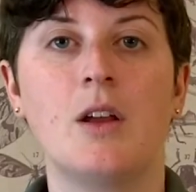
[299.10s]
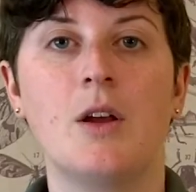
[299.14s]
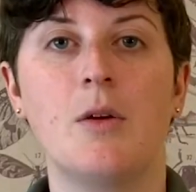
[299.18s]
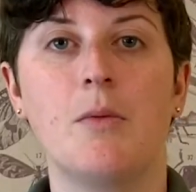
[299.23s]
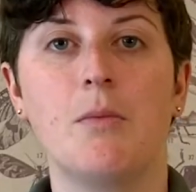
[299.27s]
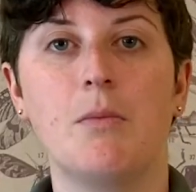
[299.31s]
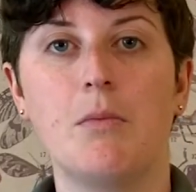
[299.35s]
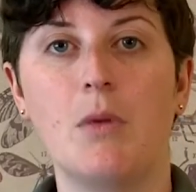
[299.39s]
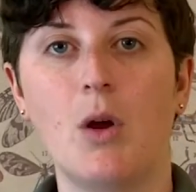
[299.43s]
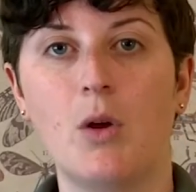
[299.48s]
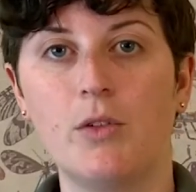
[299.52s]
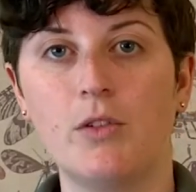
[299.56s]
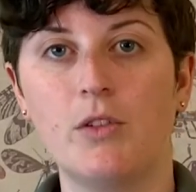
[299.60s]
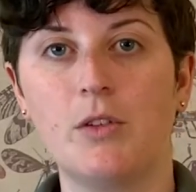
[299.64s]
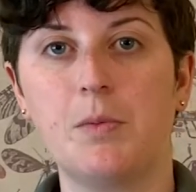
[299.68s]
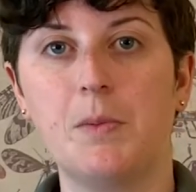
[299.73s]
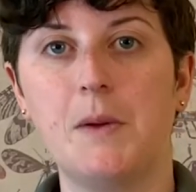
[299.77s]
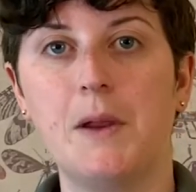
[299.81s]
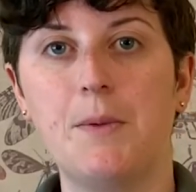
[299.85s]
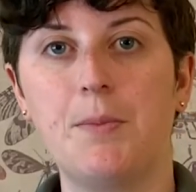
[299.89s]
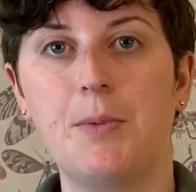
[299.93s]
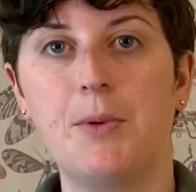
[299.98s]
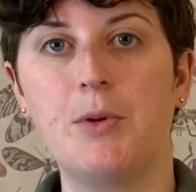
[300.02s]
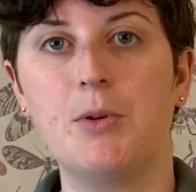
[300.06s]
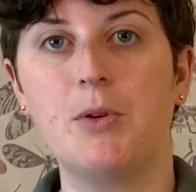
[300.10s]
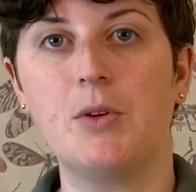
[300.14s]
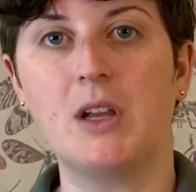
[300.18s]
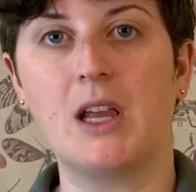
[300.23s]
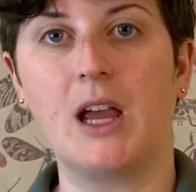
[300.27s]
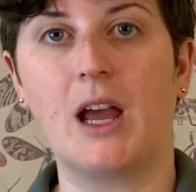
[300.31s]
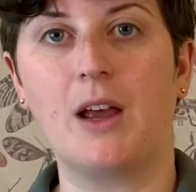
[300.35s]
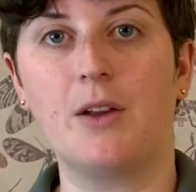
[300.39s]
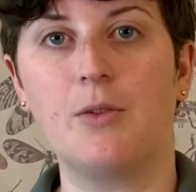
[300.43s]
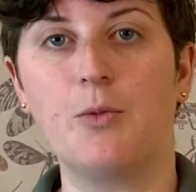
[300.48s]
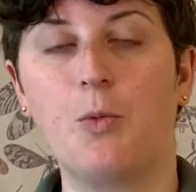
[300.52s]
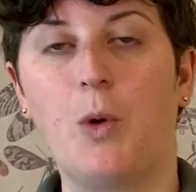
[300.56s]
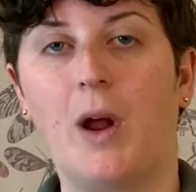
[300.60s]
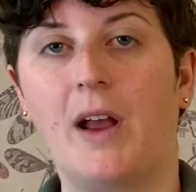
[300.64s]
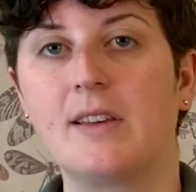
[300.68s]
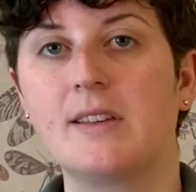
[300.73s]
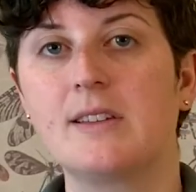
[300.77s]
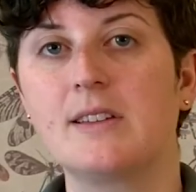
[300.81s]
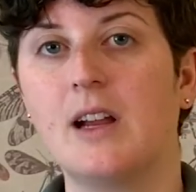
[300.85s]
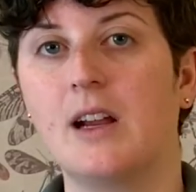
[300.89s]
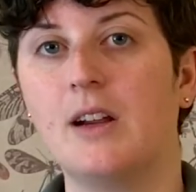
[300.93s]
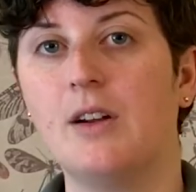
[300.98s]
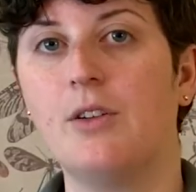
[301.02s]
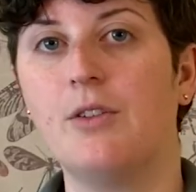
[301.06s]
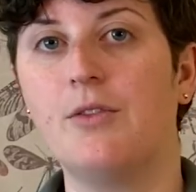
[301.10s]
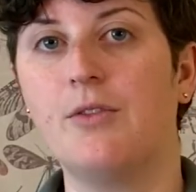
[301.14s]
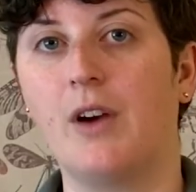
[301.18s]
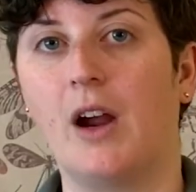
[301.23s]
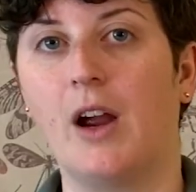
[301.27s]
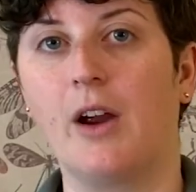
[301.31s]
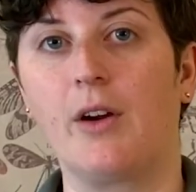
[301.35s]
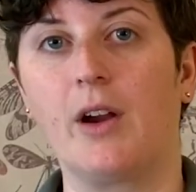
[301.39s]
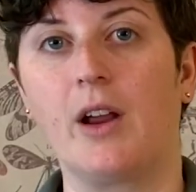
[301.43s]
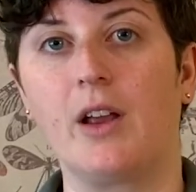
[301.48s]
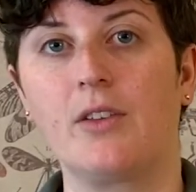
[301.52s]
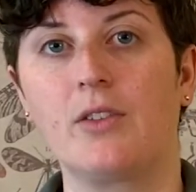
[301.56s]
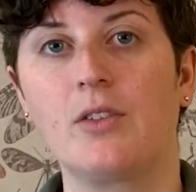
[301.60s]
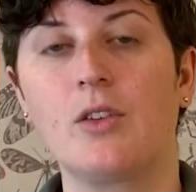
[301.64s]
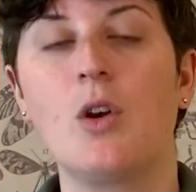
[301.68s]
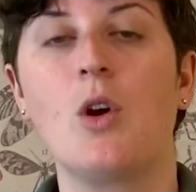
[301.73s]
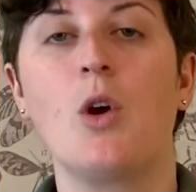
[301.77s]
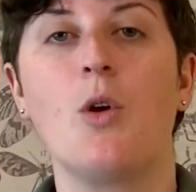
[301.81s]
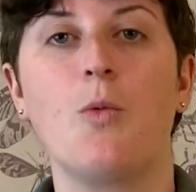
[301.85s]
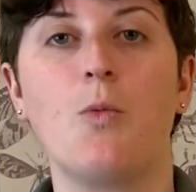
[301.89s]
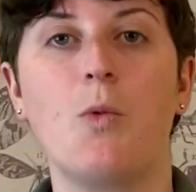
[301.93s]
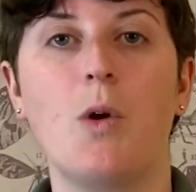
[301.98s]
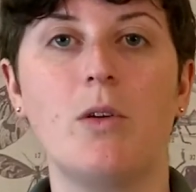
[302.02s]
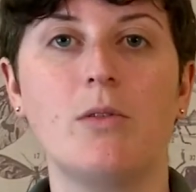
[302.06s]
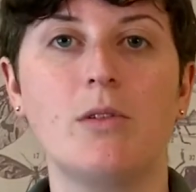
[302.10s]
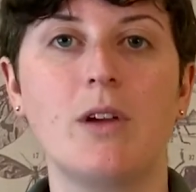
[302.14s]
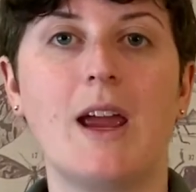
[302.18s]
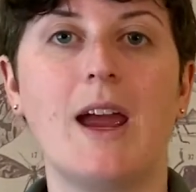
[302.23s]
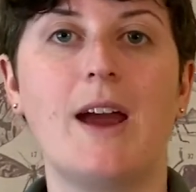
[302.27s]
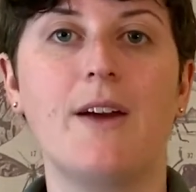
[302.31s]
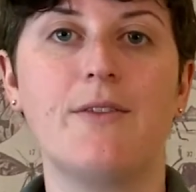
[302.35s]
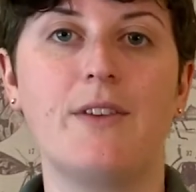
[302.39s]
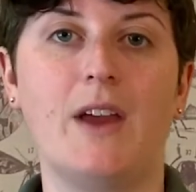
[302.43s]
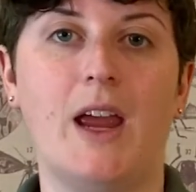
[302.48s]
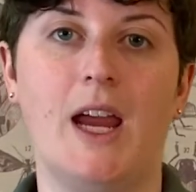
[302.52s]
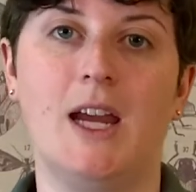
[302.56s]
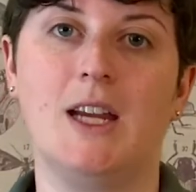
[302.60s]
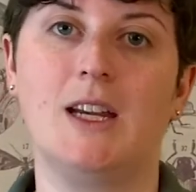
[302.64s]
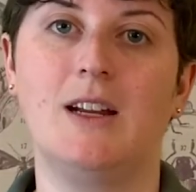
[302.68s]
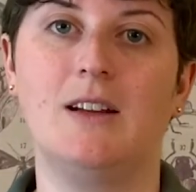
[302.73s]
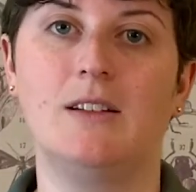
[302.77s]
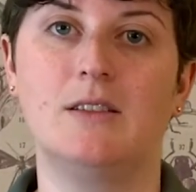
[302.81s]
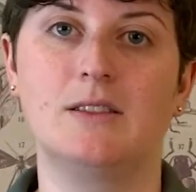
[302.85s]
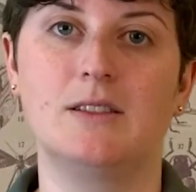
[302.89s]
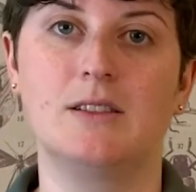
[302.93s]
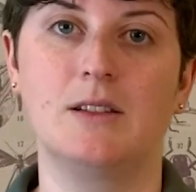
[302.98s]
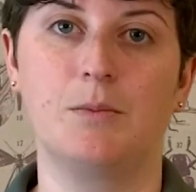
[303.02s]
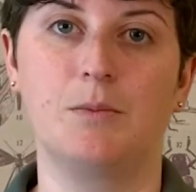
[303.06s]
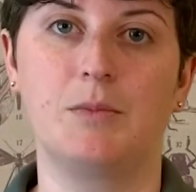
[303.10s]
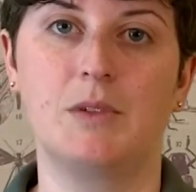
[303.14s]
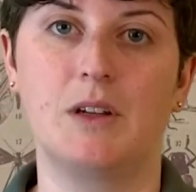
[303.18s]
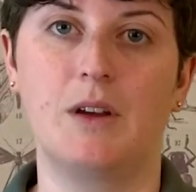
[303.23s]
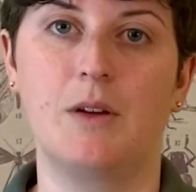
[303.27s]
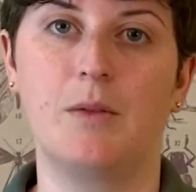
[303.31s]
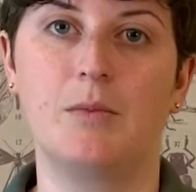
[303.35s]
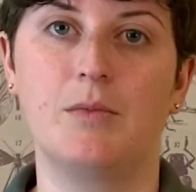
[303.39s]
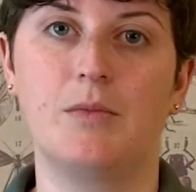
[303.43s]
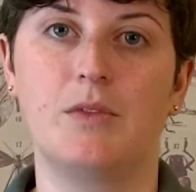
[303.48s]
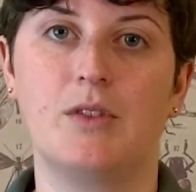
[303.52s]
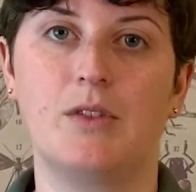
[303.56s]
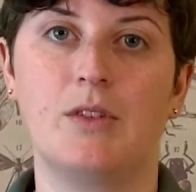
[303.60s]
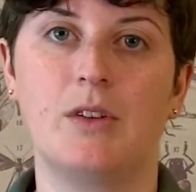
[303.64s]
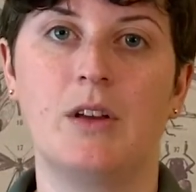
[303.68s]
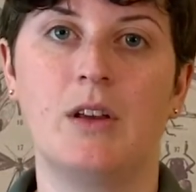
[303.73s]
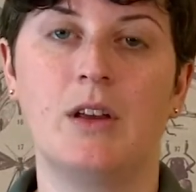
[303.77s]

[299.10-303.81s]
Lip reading: Most people who get West Nile virus won't have any symptoms.